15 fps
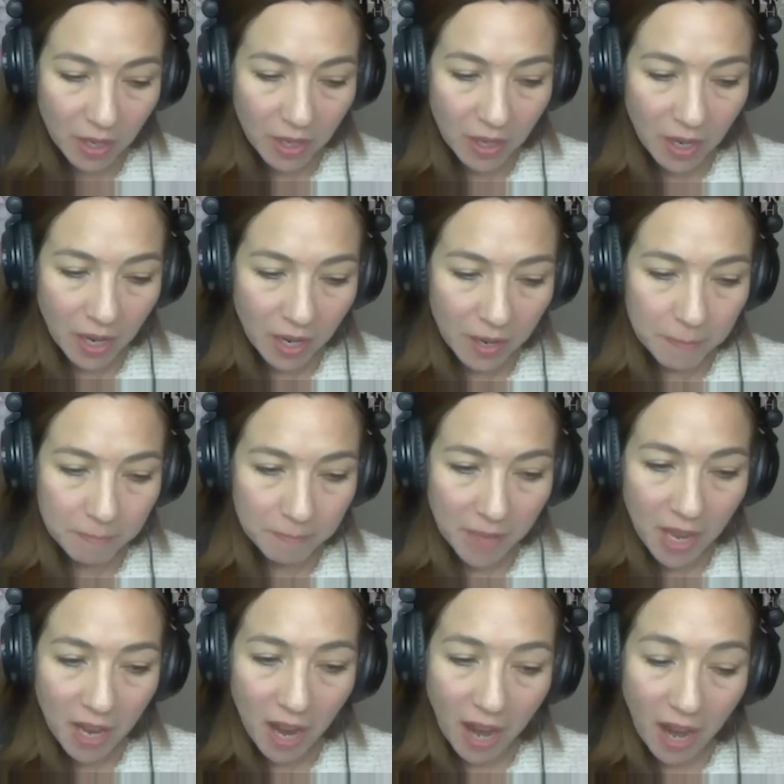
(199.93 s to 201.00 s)

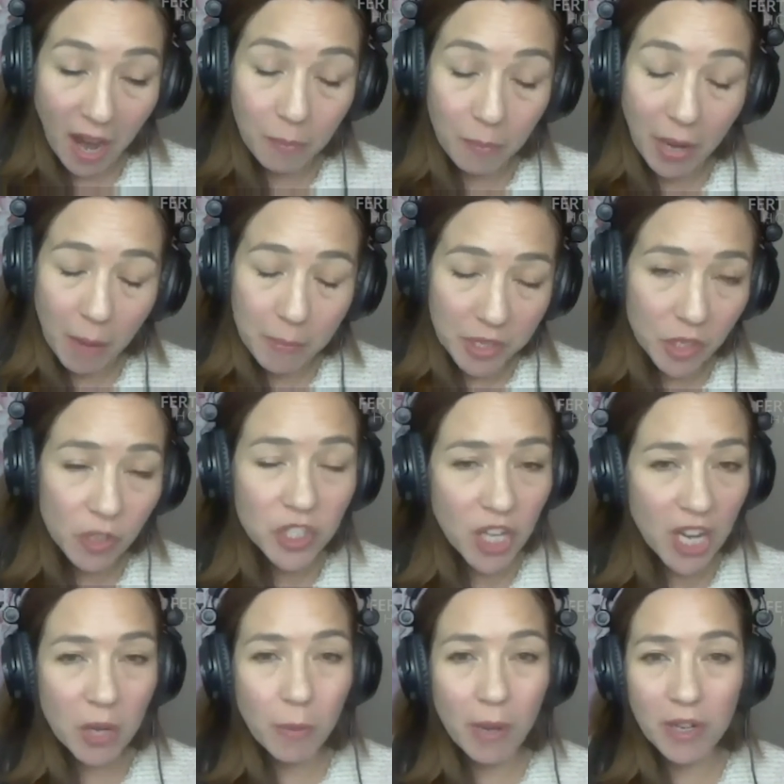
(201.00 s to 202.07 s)
I would urge
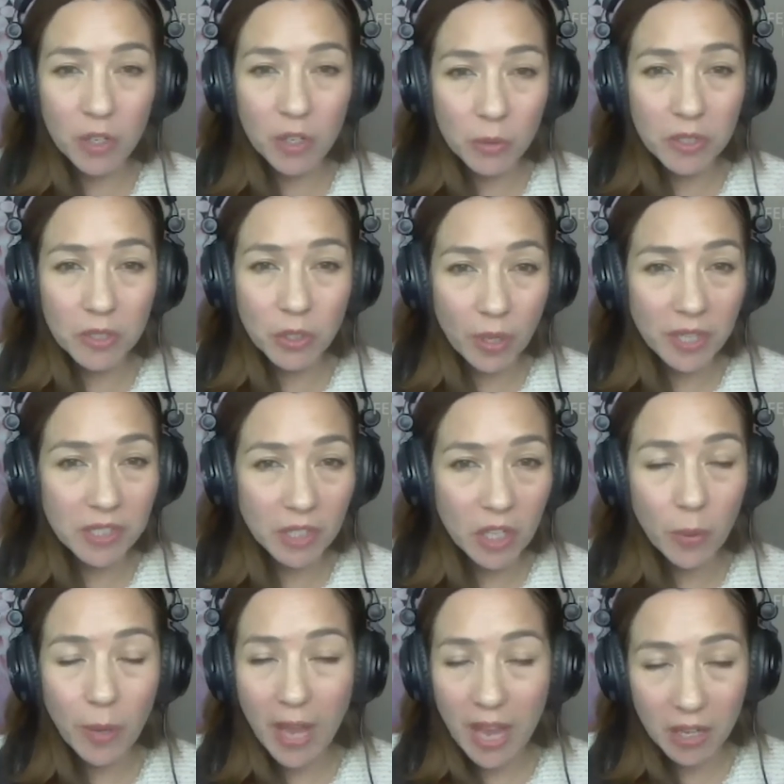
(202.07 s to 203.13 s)
anyone who is going to go
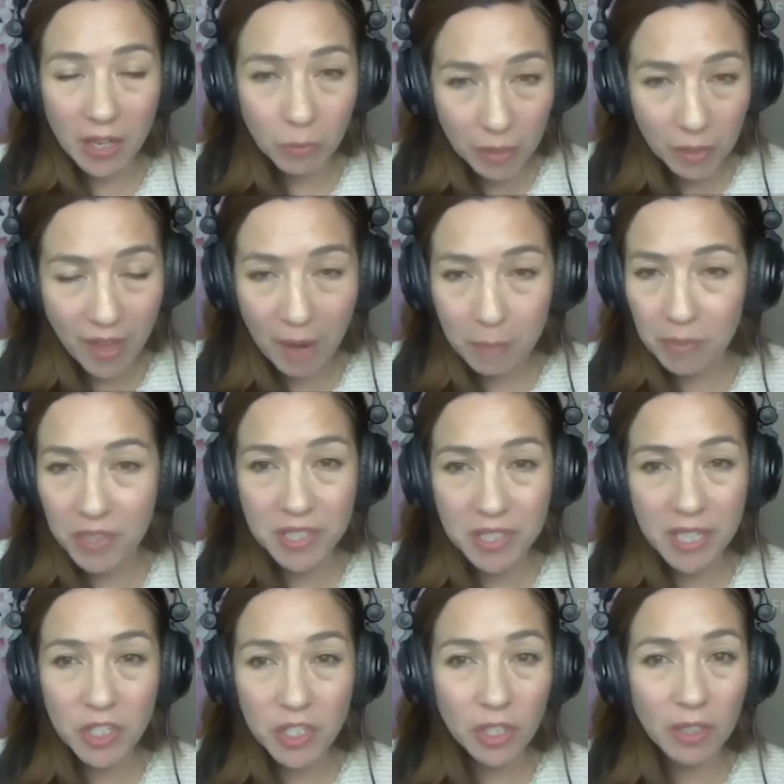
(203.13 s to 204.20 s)
ahead with that
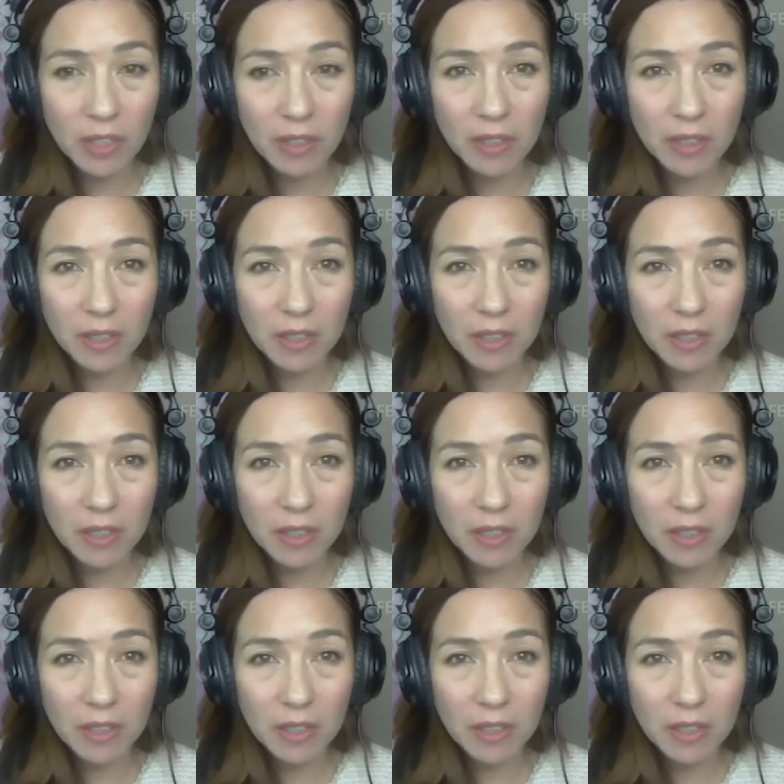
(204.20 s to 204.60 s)
procedure,